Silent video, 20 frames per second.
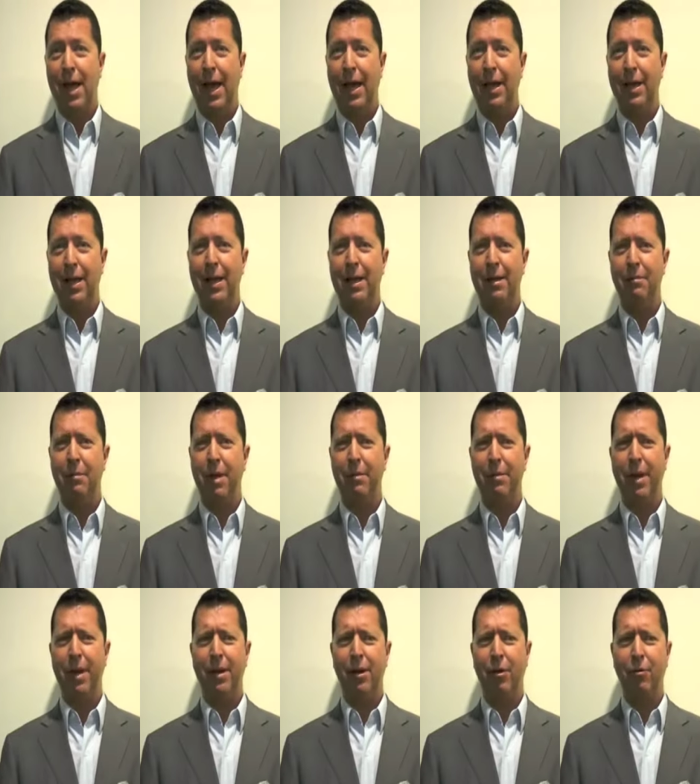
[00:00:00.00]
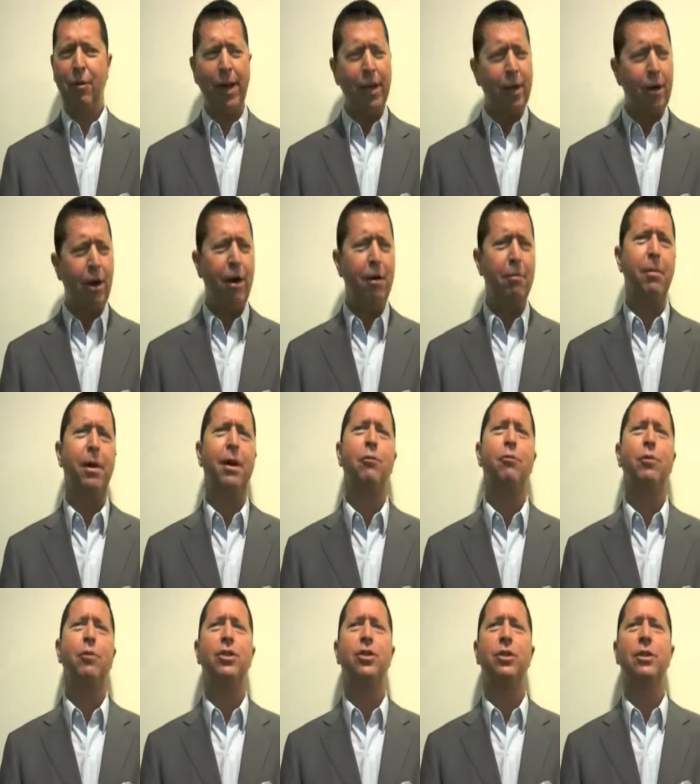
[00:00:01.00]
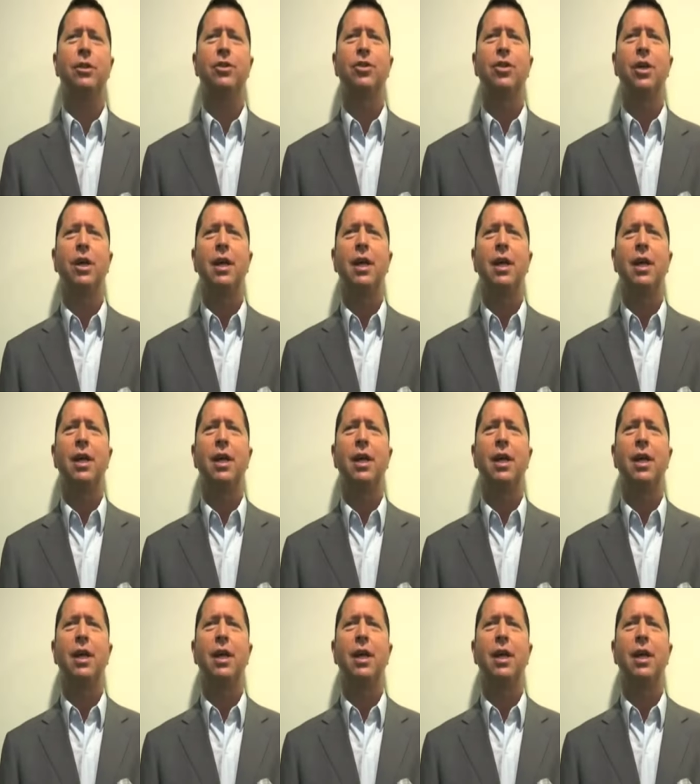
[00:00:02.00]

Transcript: And he made a great comment, which is,